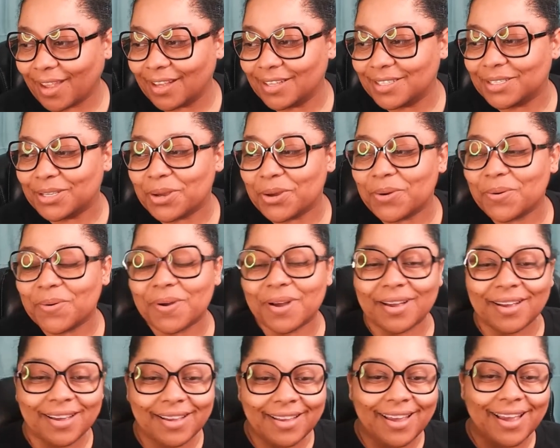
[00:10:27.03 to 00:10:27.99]
So
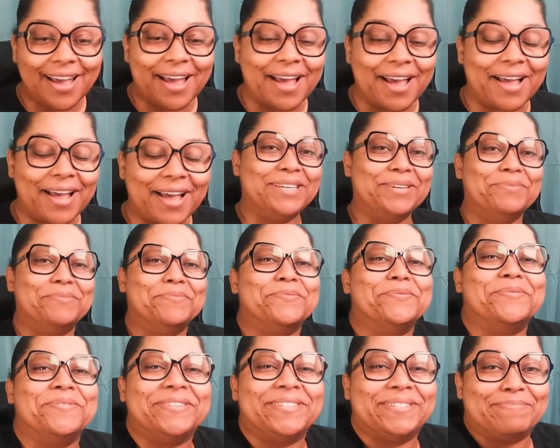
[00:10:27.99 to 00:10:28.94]
yeah,
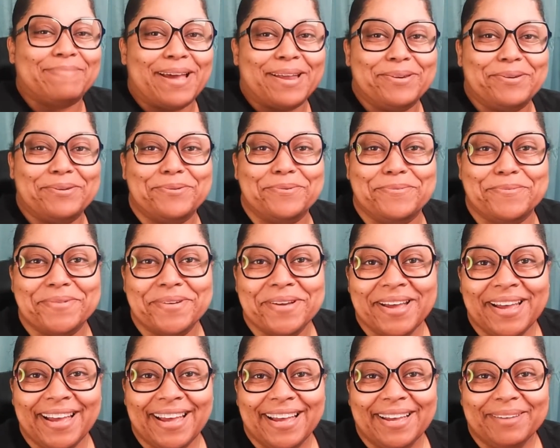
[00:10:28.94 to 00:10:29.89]
TEMU is my
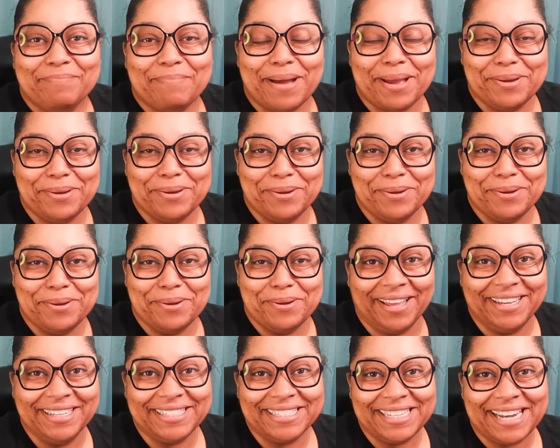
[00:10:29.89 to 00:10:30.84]
new
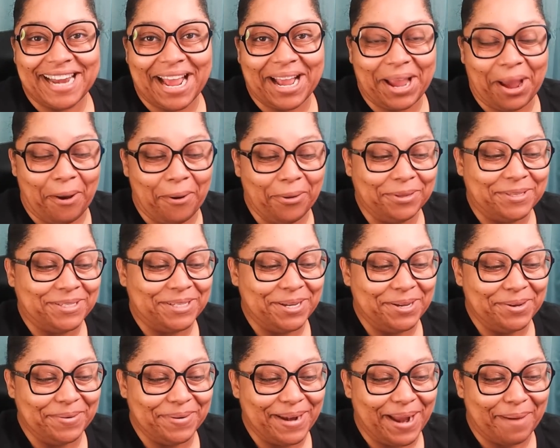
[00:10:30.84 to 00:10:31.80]
place that I go
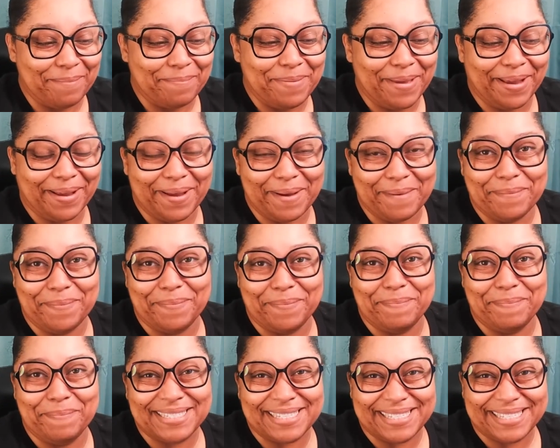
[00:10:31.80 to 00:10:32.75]
to and I pick up
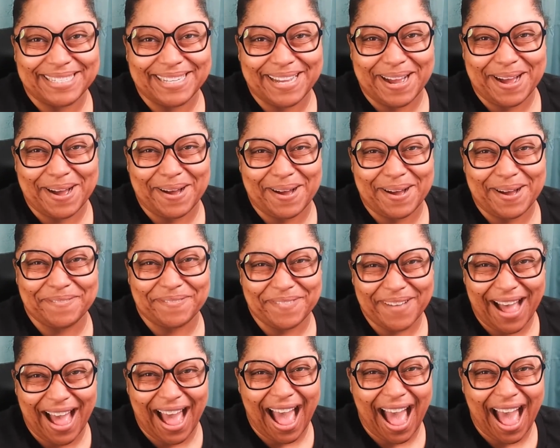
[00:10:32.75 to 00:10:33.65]
my stuff.